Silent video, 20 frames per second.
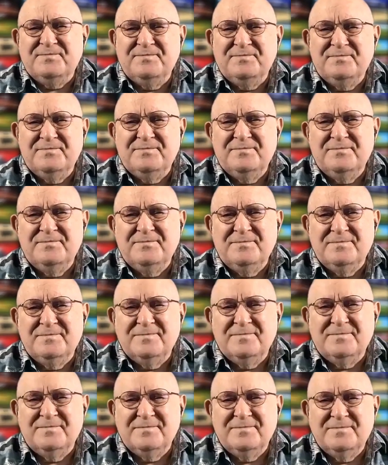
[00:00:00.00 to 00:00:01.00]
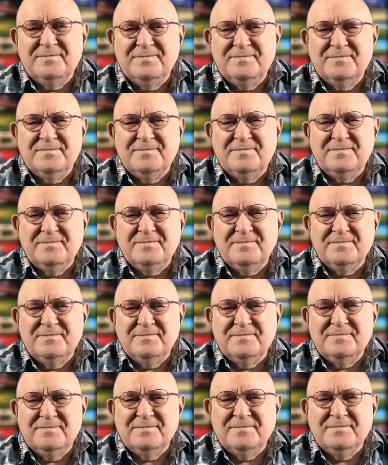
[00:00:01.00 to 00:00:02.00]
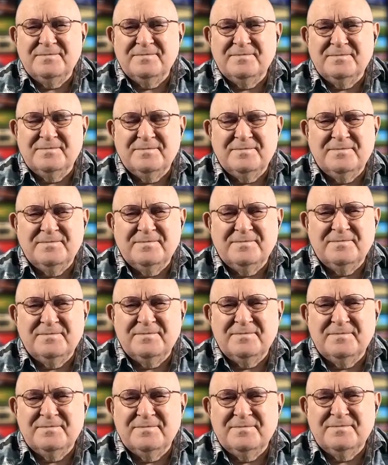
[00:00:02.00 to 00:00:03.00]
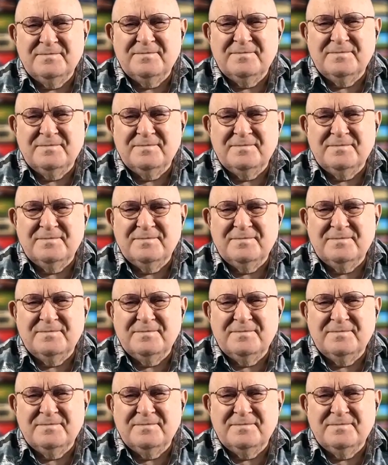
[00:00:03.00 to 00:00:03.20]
(not speaking)